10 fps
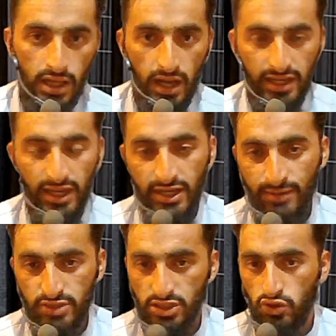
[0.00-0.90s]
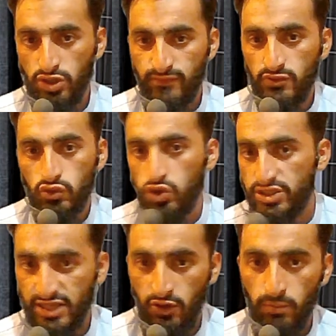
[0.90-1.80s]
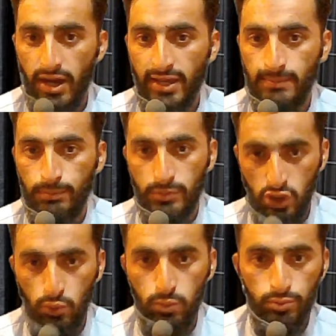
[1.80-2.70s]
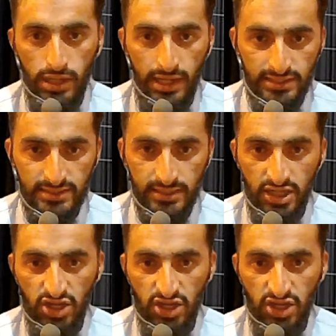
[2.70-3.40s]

Again, I'm telling you, if you don't save my new playlist,